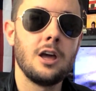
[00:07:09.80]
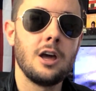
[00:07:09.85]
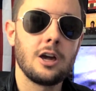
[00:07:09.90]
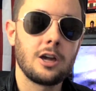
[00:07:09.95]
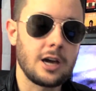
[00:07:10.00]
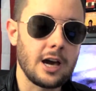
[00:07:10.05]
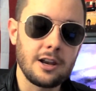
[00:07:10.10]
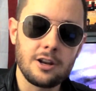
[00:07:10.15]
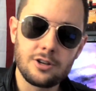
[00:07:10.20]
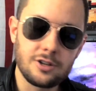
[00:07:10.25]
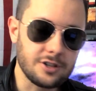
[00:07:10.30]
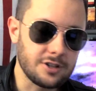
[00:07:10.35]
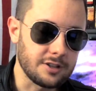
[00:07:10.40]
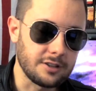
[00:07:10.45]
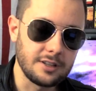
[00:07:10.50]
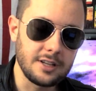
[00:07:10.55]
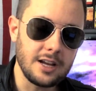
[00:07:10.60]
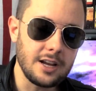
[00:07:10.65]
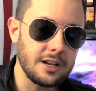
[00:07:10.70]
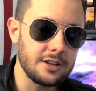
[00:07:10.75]
kind of just
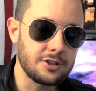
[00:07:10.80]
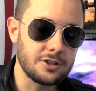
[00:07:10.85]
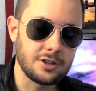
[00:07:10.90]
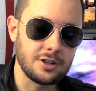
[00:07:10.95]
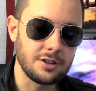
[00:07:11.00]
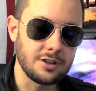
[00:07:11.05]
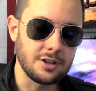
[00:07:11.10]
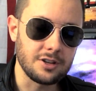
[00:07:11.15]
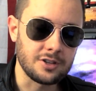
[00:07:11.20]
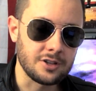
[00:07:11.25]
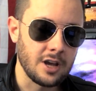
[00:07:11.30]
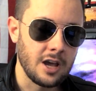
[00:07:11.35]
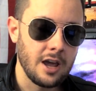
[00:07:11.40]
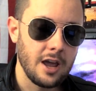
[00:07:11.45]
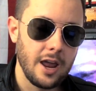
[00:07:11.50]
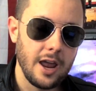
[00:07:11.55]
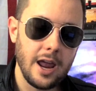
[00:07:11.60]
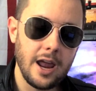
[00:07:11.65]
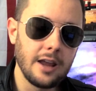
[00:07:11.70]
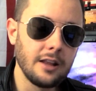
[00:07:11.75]
leads to this
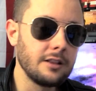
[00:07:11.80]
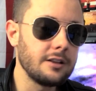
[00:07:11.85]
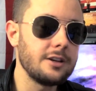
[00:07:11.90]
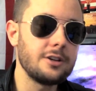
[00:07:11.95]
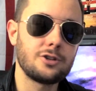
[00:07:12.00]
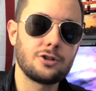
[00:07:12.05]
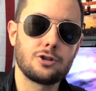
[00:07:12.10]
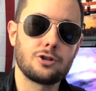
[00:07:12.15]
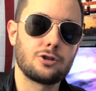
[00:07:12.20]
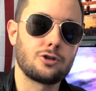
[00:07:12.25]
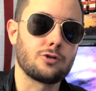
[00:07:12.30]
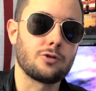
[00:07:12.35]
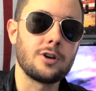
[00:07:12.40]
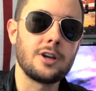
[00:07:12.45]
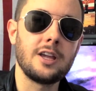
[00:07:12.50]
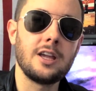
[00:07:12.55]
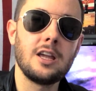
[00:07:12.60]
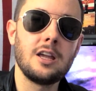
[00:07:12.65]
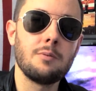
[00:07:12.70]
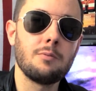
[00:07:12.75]
endless
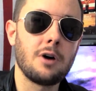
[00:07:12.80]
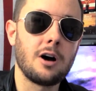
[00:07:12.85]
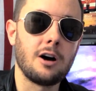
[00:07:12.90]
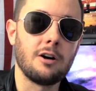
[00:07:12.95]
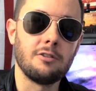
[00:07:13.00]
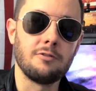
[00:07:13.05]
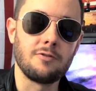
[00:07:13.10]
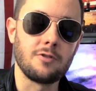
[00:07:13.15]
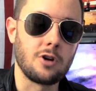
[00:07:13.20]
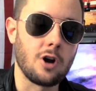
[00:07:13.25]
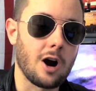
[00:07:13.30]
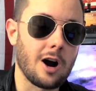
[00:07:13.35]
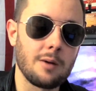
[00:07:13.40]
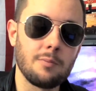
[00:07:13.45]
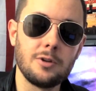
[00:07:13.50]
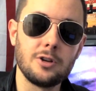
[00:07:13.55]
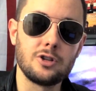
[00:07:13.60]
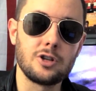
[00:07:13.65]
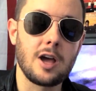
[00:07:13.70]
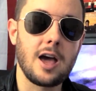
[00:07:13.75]
stream of
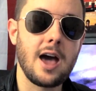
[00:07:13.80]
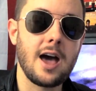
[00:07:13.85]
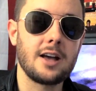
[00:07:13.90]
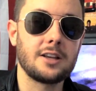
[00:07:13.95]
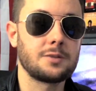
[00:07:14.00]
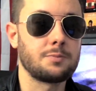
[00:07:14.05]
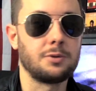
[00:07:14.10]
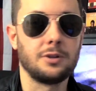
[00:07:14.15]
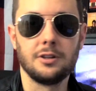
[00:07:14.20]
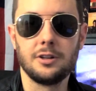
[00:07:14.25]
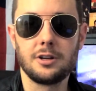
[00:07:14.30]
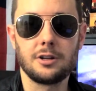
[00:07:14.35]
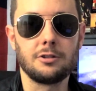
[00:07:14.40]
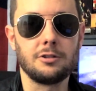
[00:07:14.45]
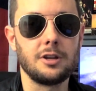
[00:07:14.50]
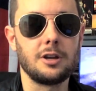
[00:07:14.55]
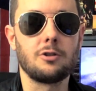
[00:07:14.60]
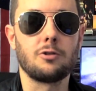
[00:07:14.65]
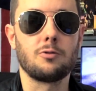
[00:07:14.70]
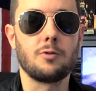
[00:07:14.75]
garbage-ass,
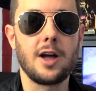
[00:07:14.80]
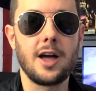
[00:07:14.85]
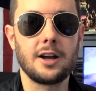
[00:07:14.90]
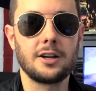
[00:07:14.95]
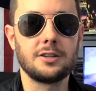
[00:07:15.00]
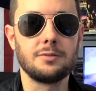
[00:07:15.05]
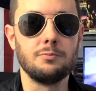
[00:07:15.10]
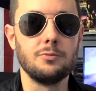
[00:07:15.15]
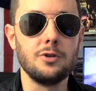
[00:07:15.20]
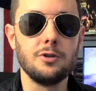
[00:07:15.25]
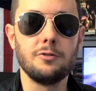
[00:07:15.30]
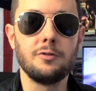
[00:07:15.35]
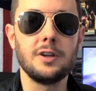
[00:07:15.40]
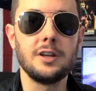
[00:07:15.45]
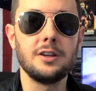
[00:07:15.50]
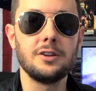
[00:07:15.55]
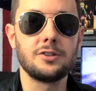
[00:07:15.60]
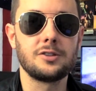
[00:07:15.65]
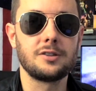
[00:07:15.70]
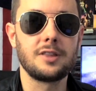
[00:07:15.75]
politically correct
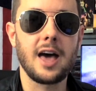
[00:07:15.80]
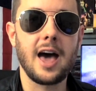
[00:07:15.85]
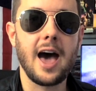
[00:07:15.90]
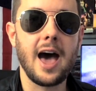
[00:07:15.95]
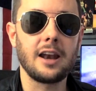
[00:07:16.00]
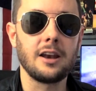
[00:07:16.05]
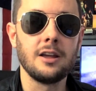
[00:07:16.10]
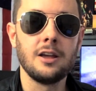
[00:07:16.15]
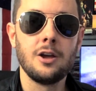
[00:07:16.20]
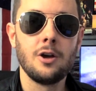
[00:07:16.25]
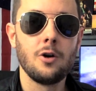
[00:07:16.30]
movies that,